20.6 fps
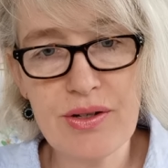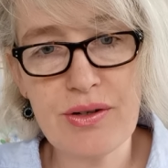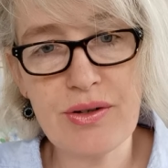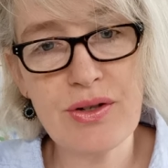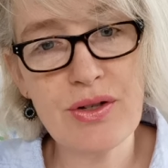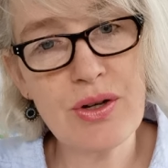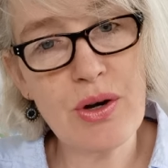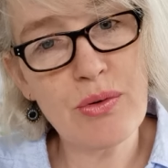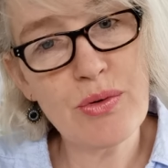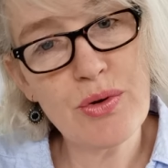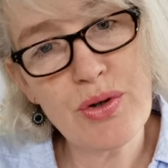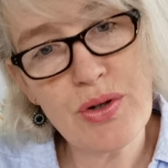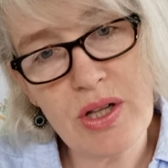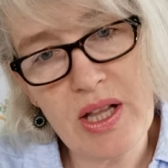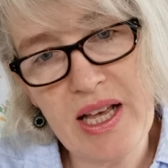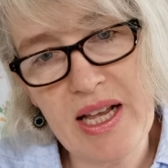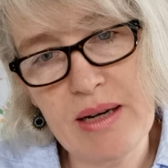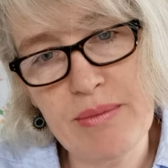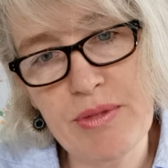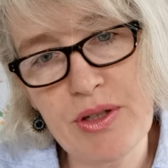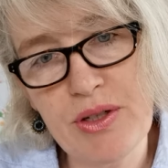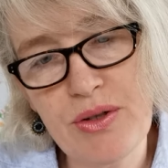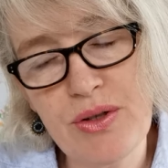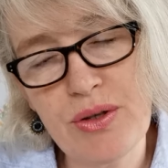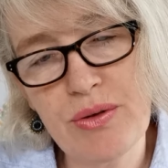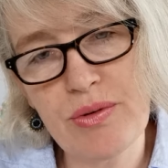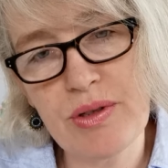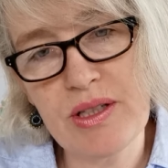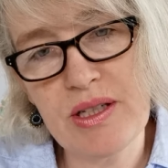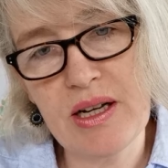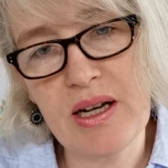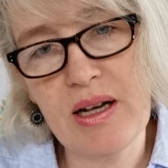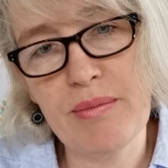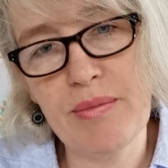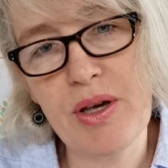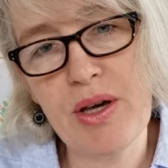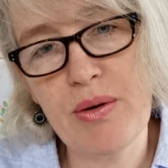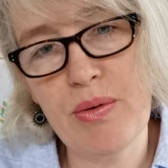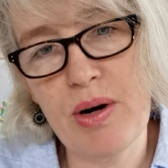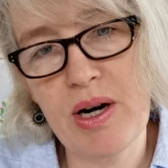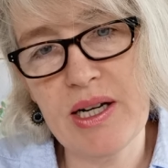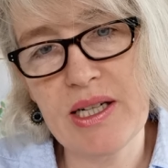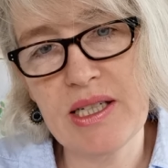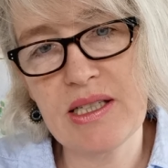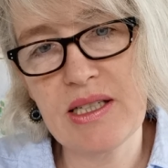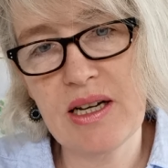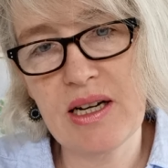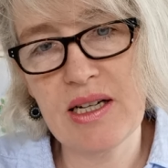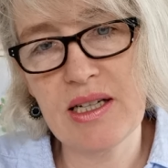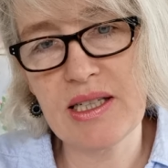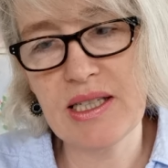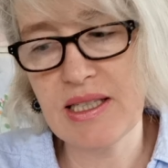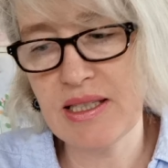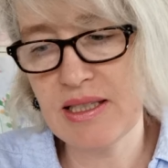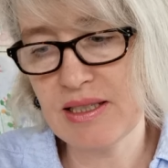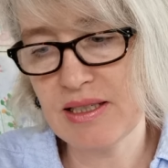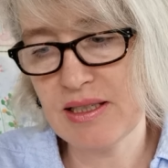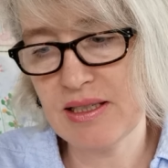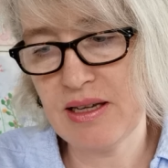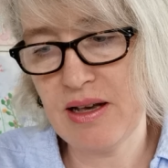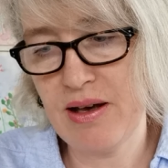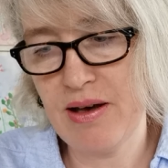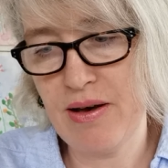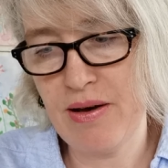a social element to it that can be quite nice.